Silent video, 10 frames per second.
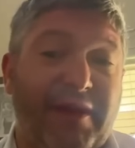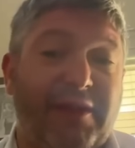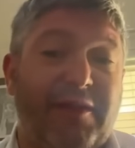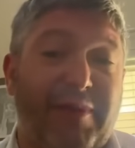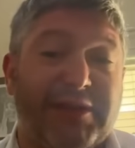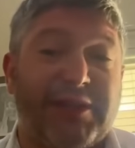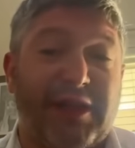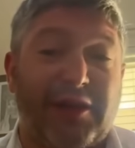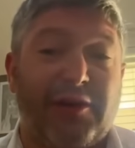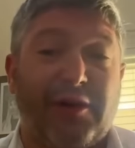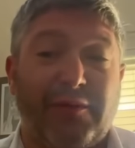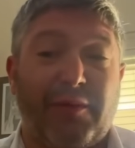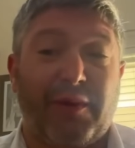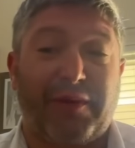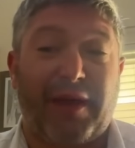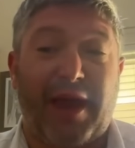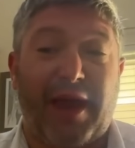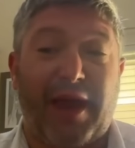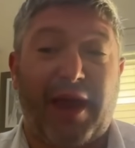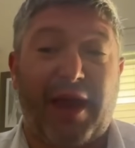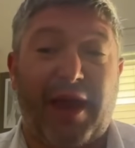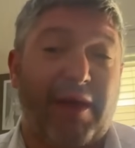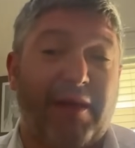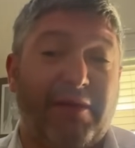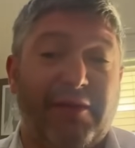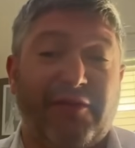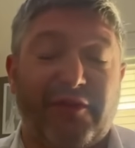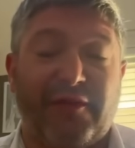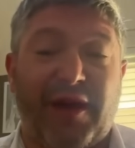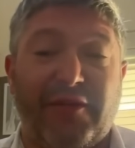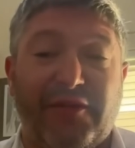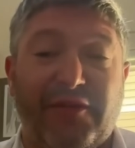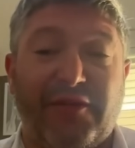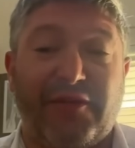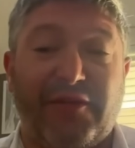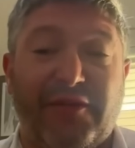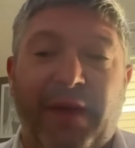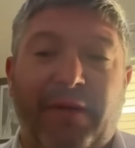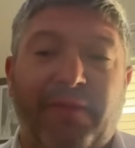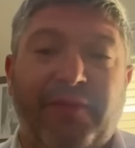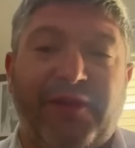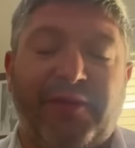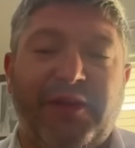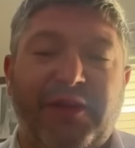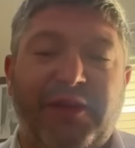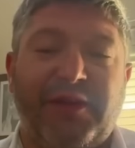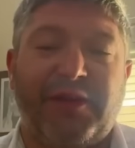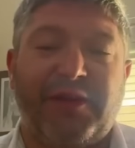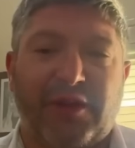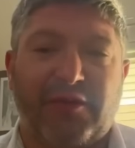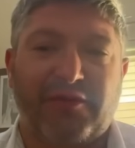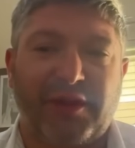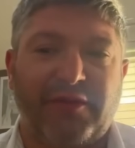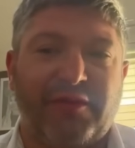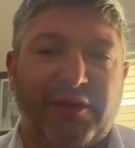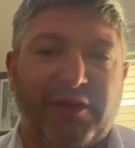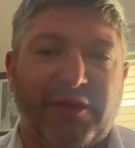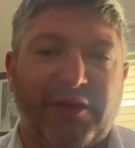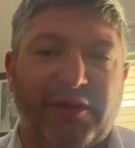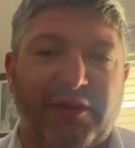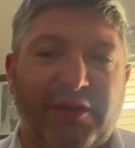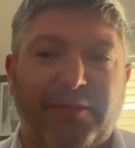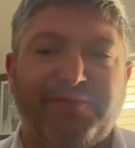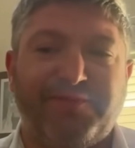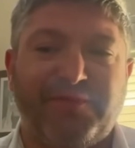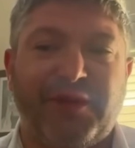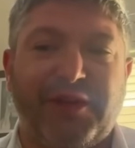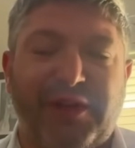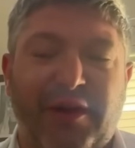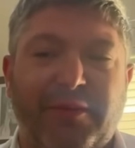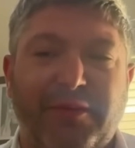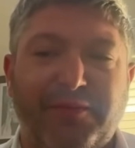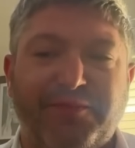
they did the best that they could with what they had, and and didn't survive. So um, some of these stories are really, really, really terrible, really terrible.